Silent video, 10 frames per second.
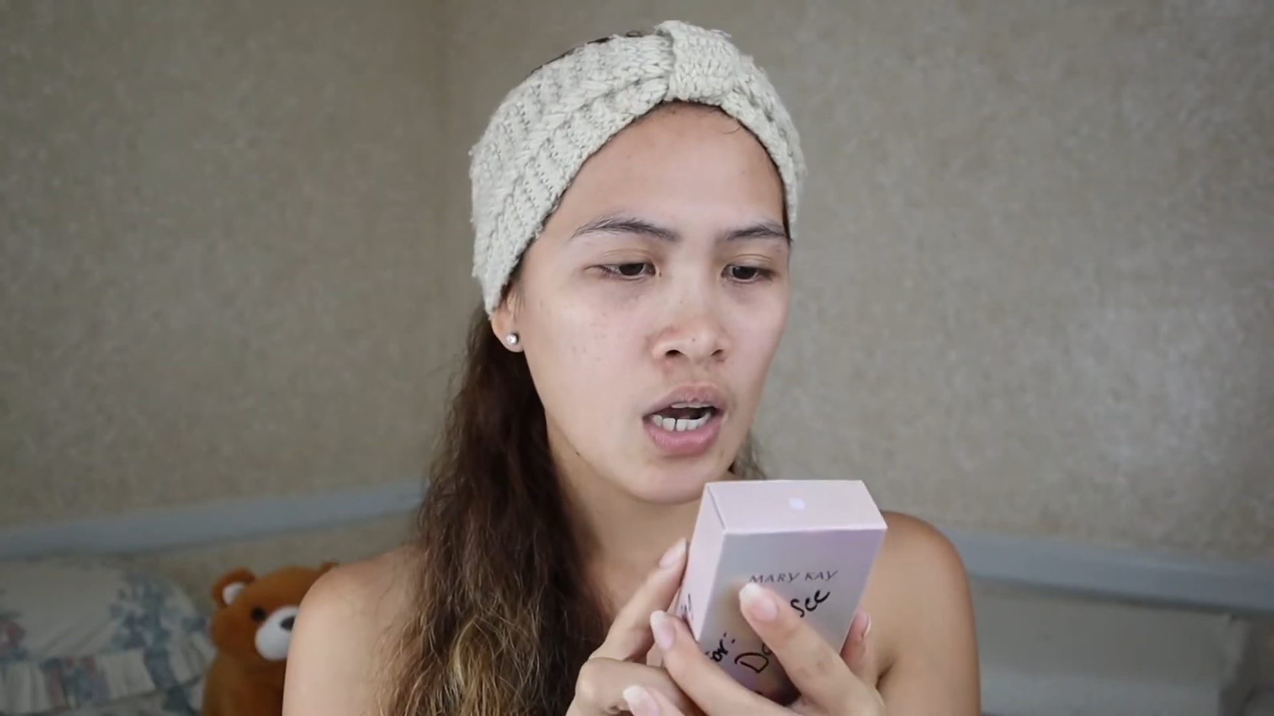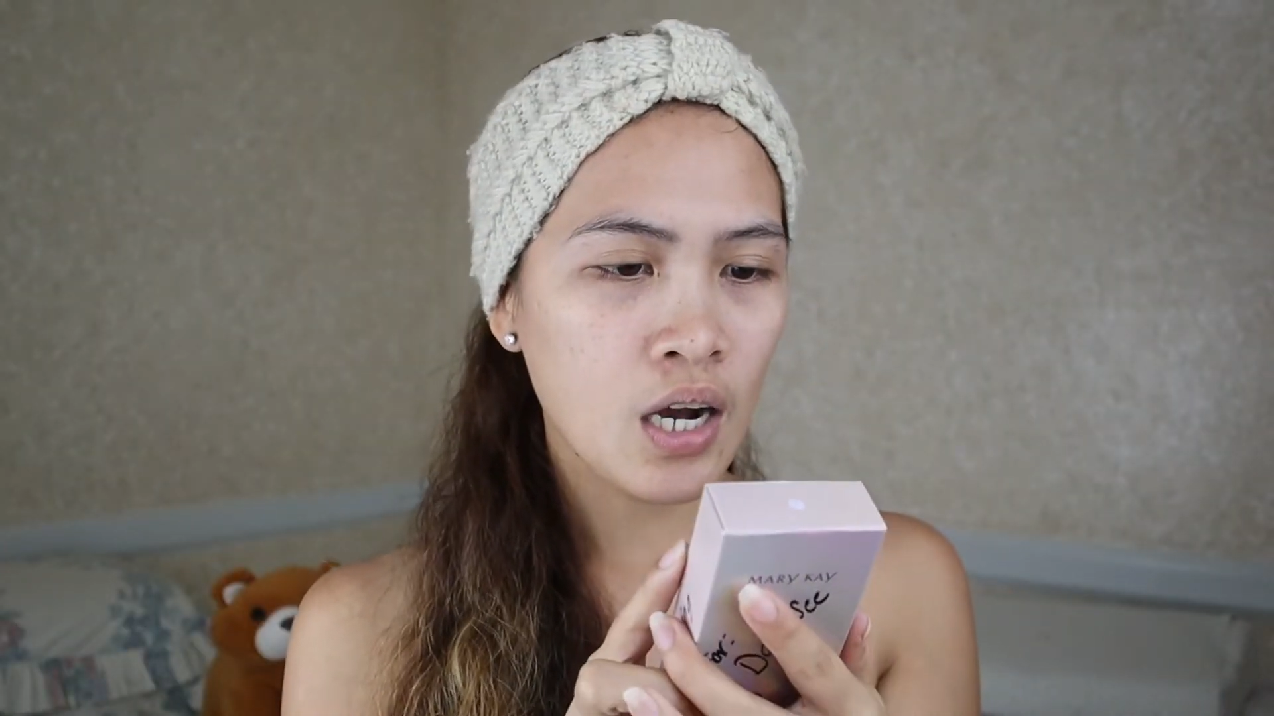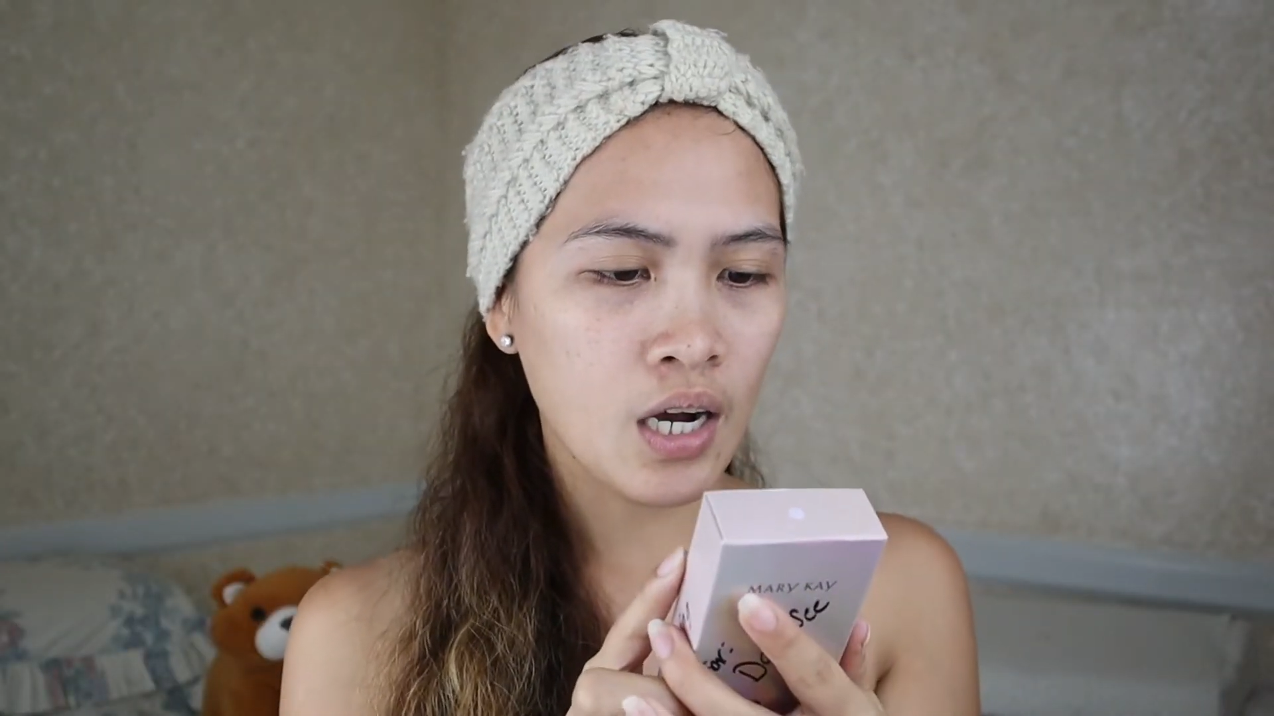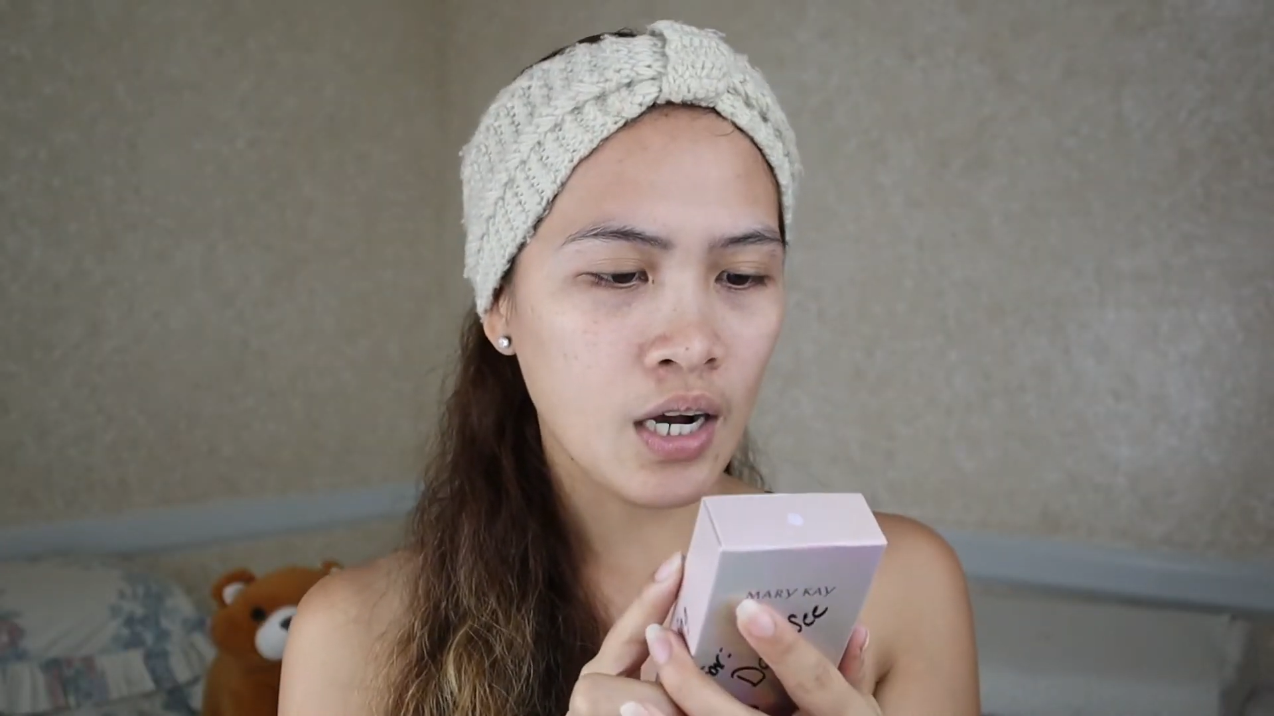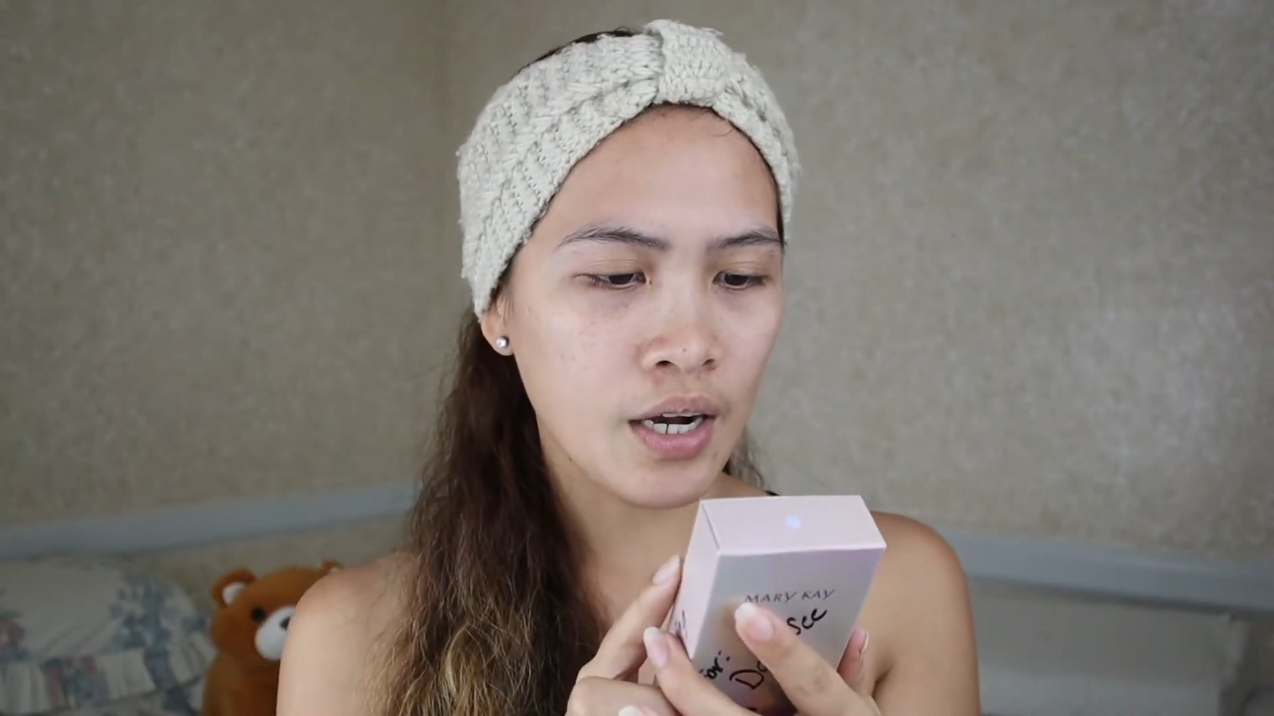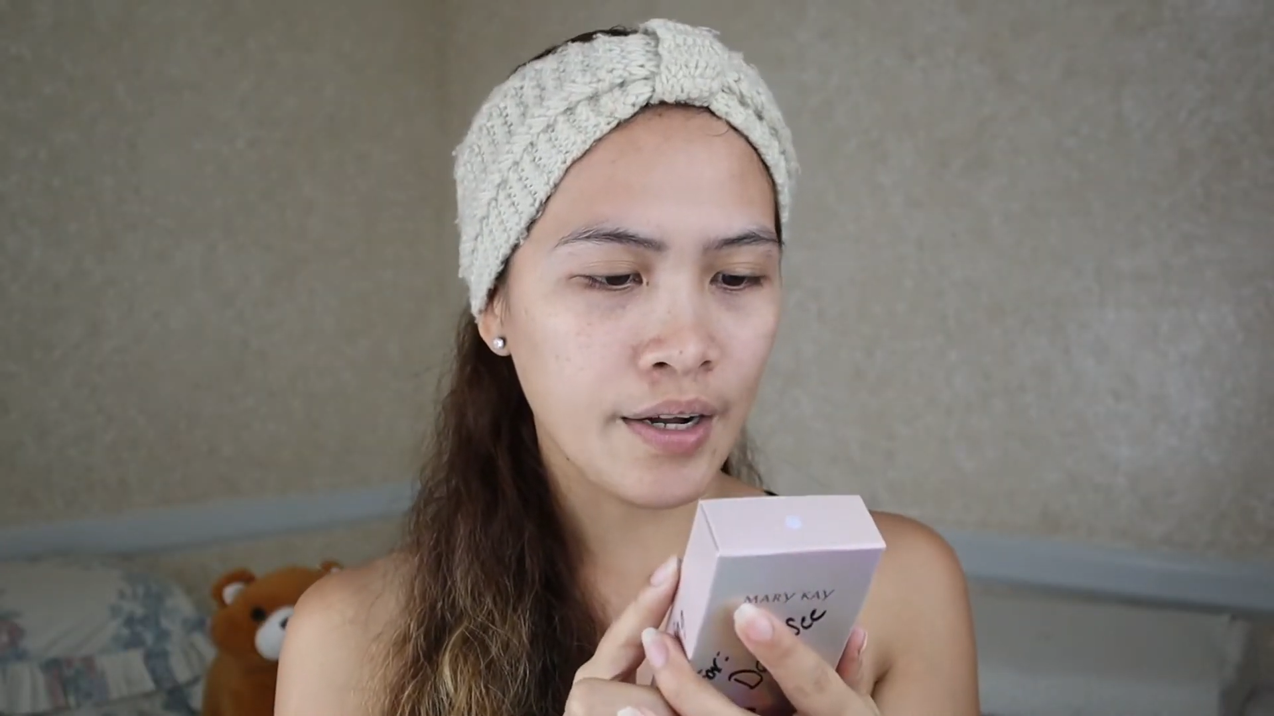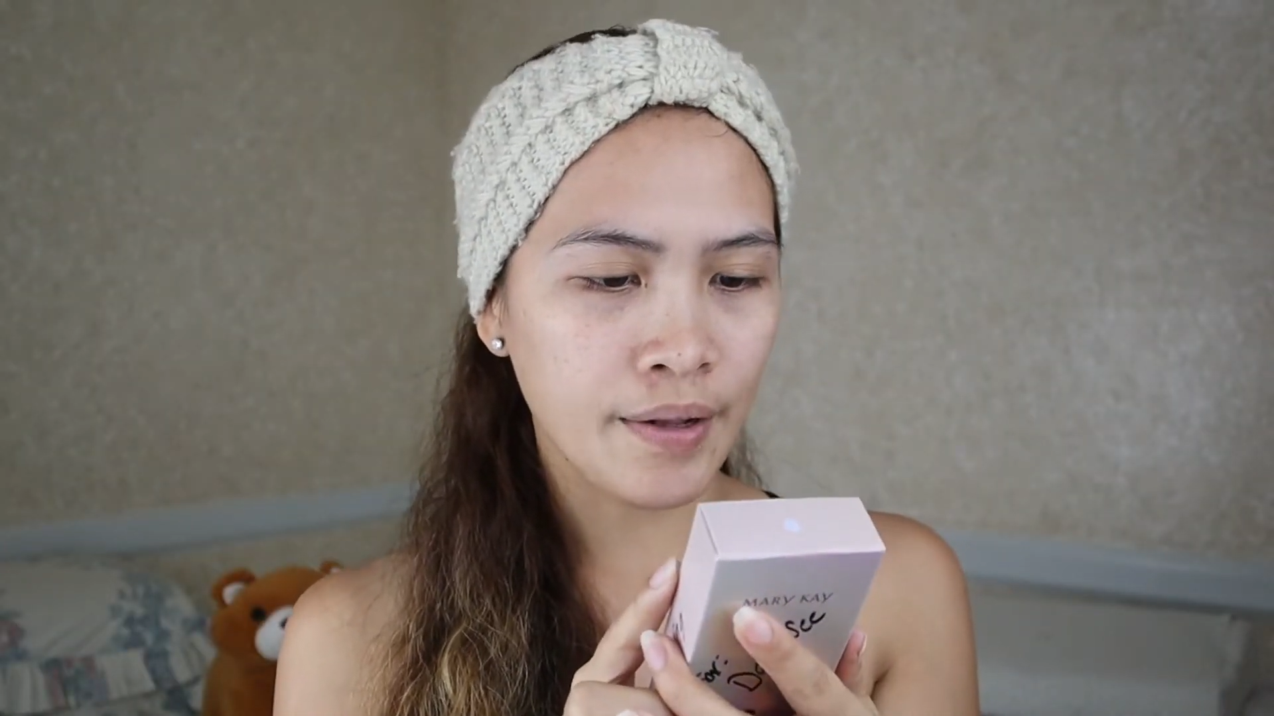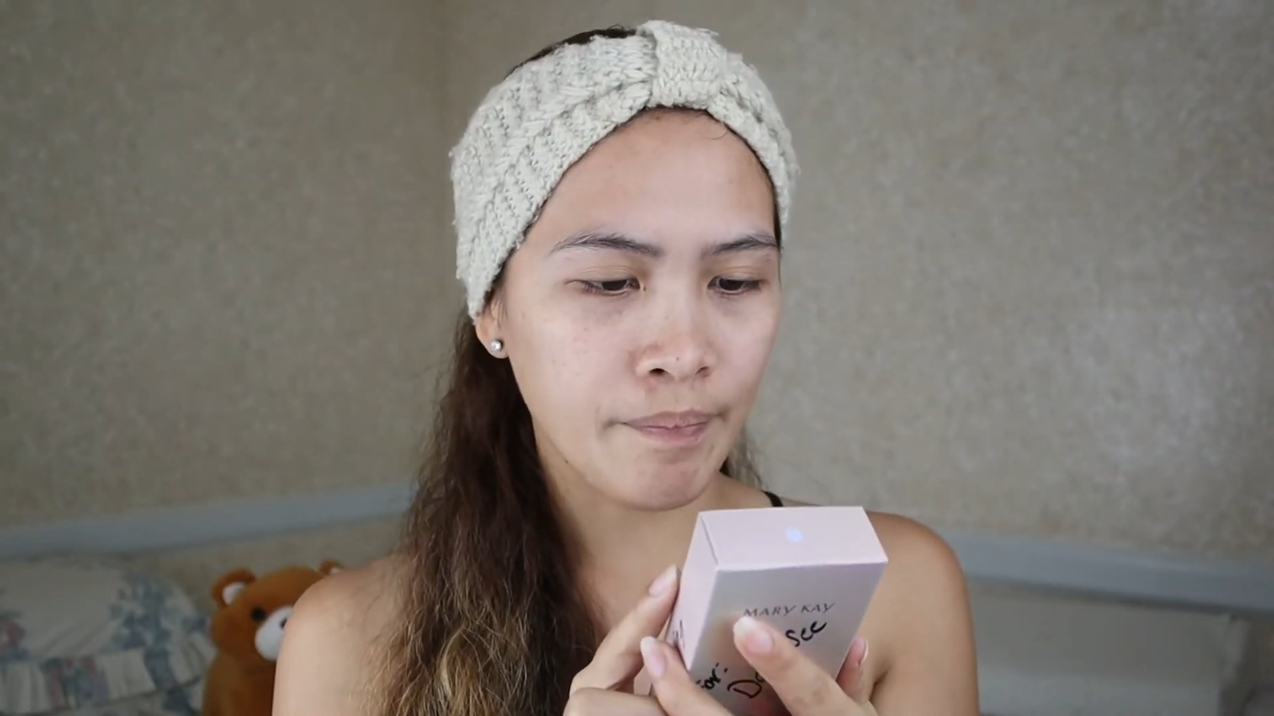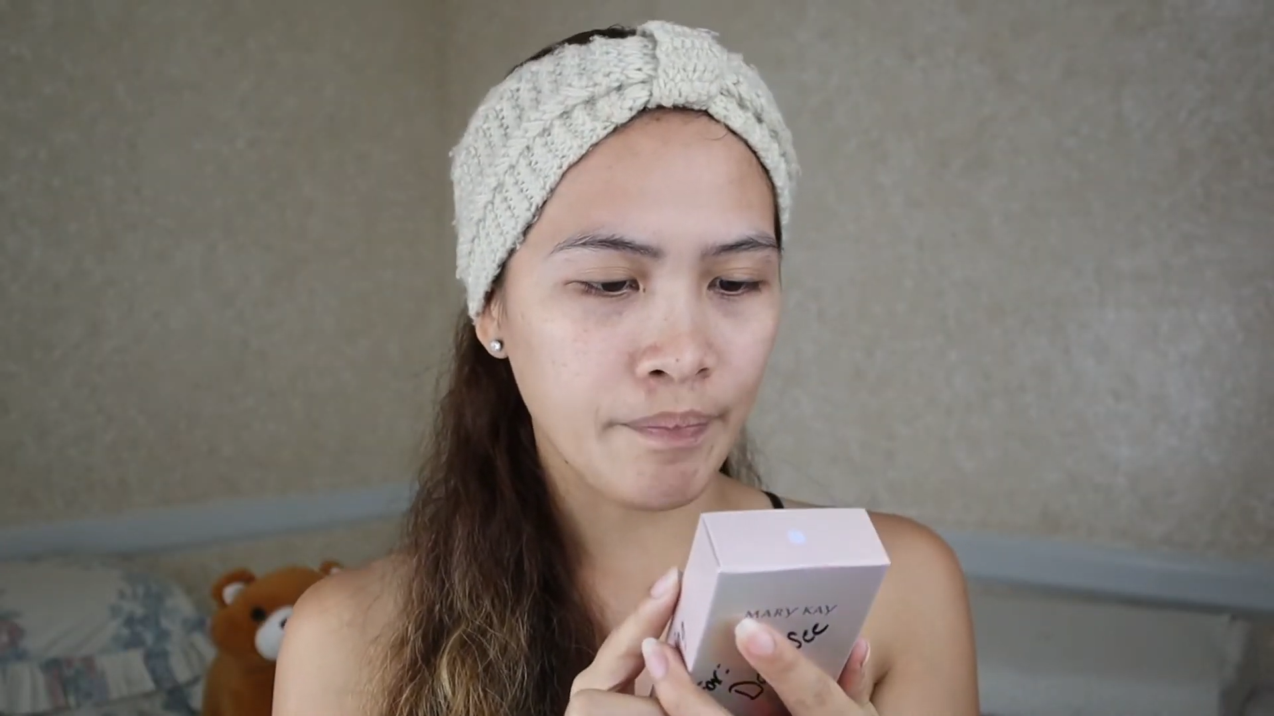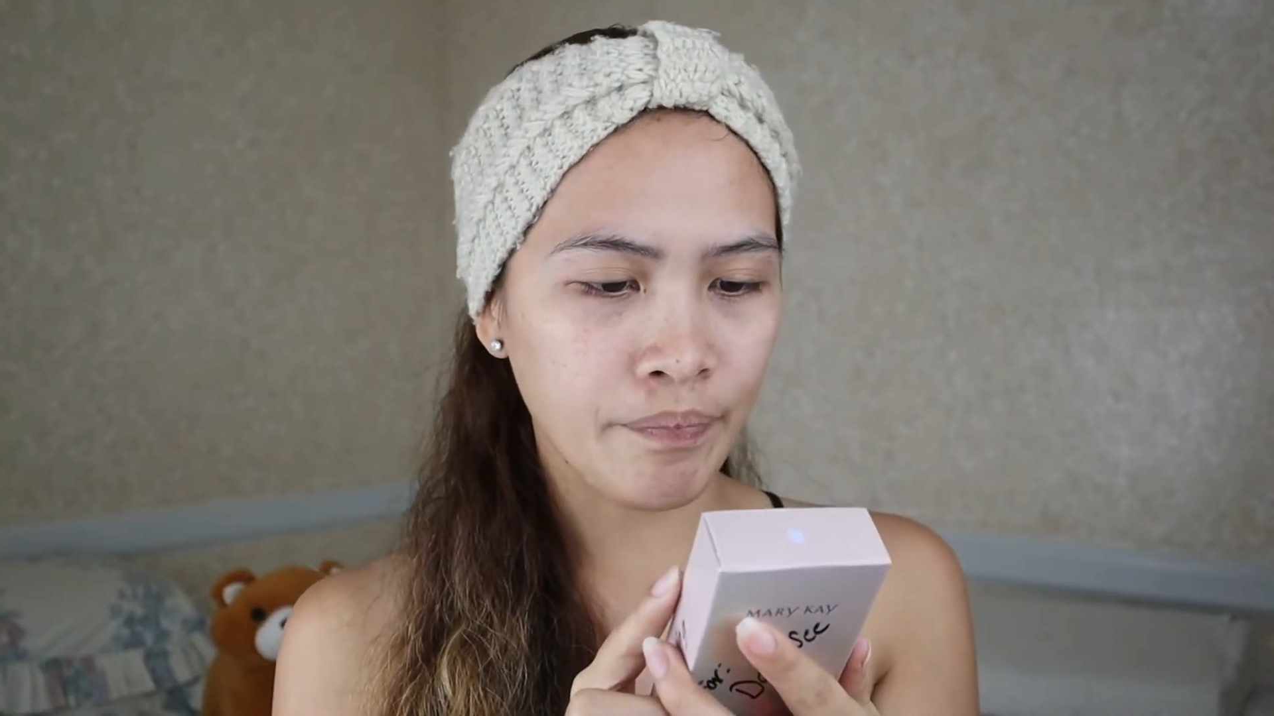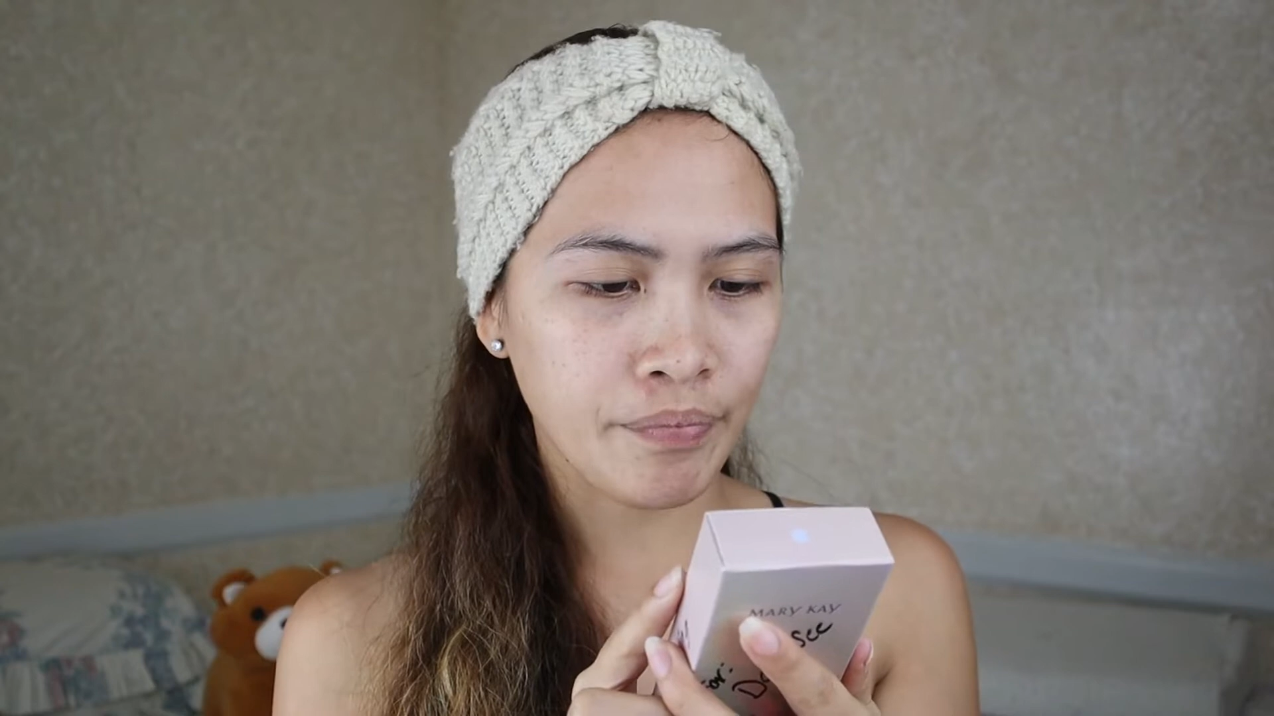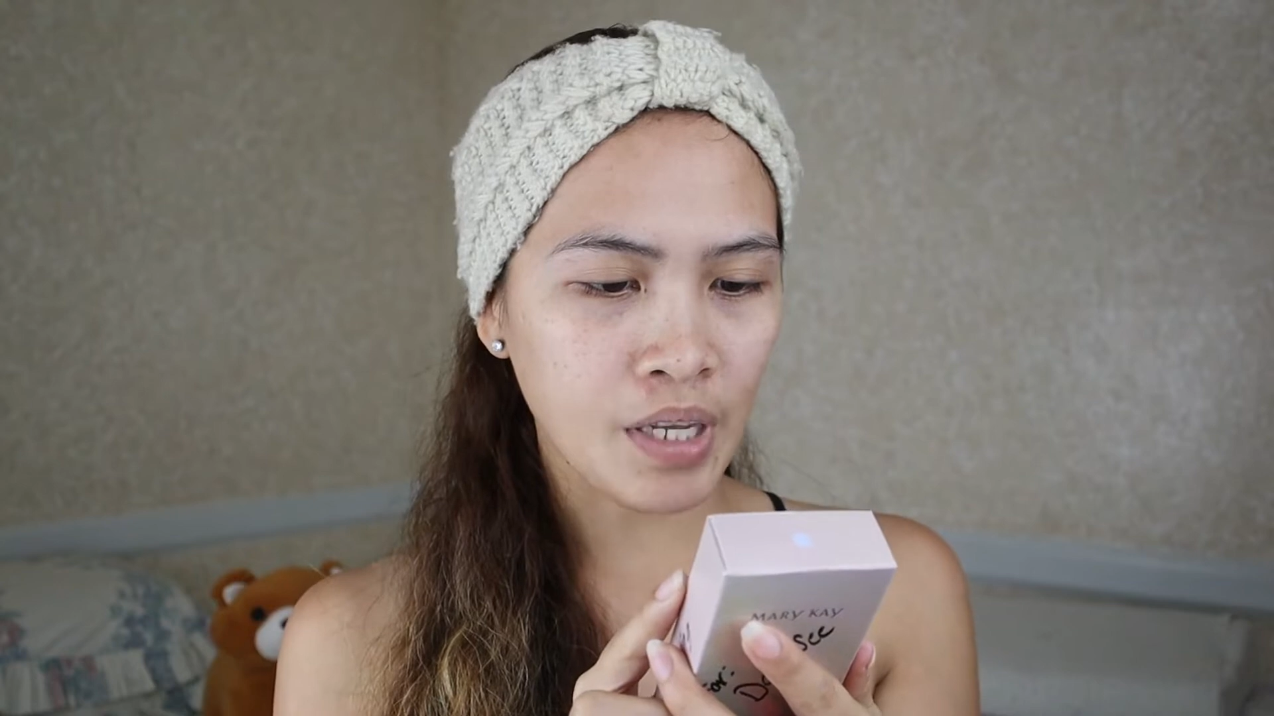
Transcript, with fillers: Um,